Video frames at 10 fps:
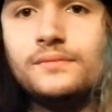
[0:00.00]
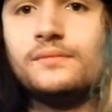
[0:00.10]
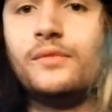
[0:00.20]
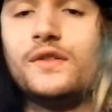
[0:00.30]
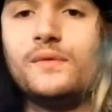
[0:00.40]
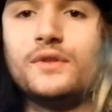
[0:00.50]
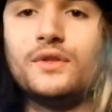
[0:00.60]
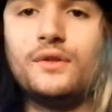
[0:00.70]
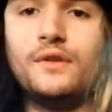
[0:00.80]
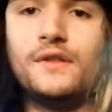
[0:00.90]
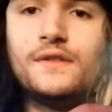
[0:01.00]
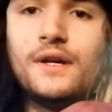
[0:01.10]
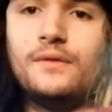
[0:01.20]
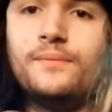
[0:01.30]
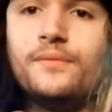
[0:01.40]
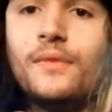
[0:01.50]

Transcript: Might as well show you these now.